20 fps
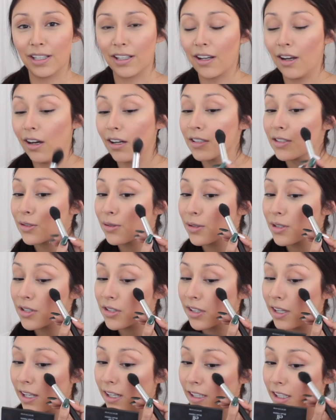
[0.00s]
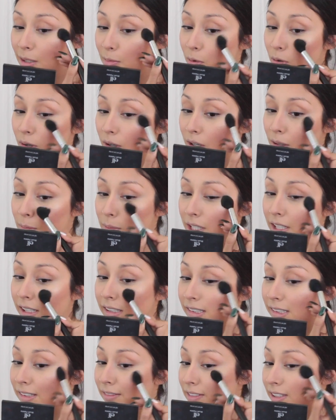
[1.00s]
contour shade anymore
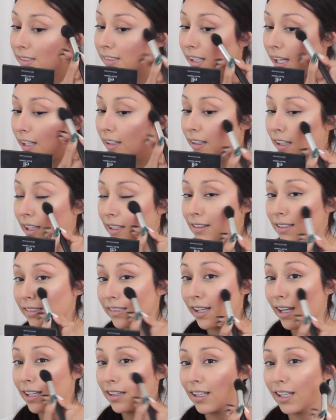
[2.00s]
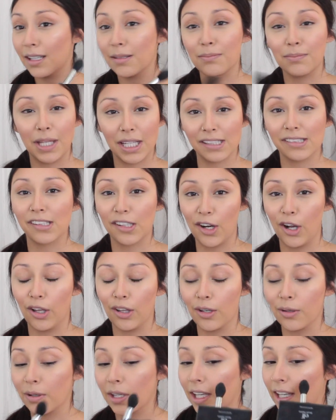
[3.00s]
because of this highlight. This highlight makes it
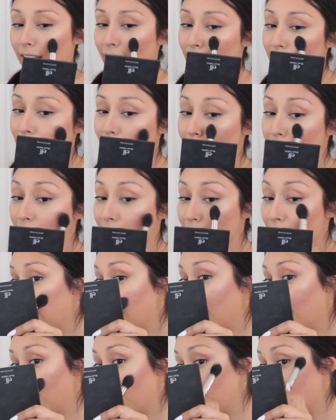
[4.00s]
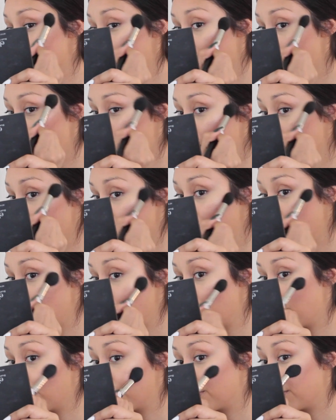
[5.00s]
all okay. It is
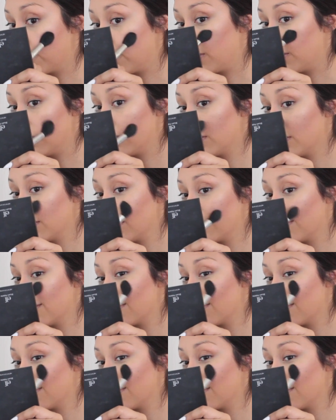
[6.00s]
beautiful.